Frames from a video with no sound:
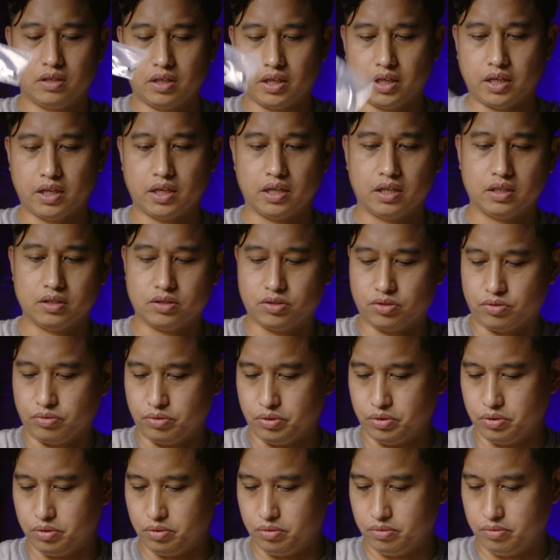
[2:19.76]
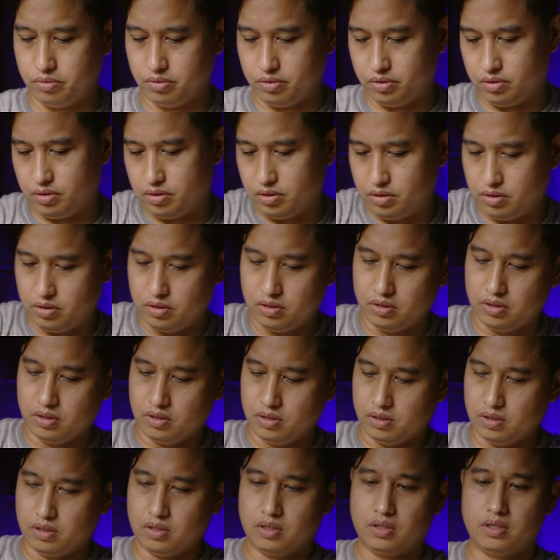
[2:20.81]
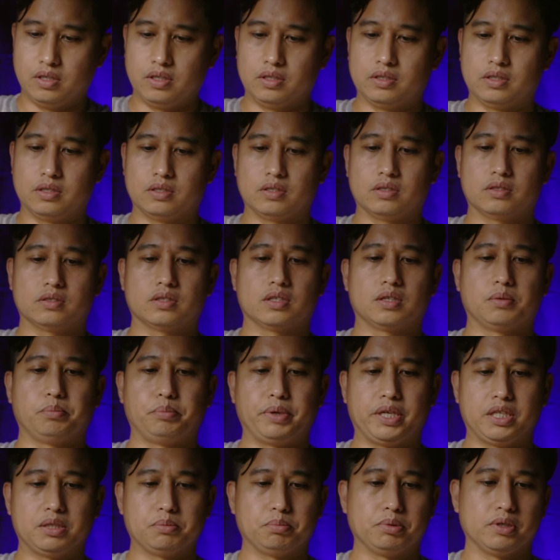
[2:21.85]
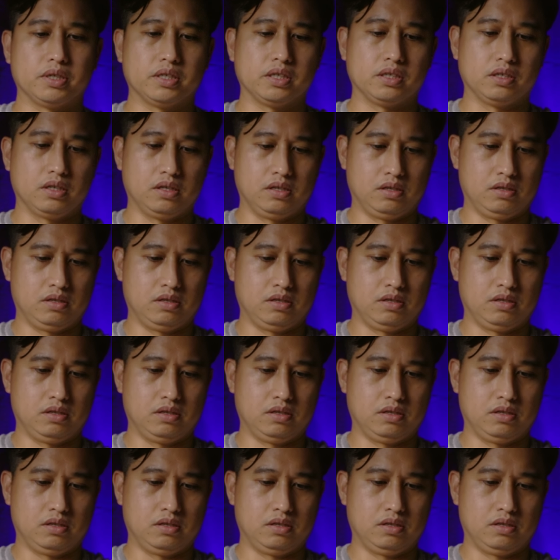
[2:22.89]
and screw. This looks like a base plate.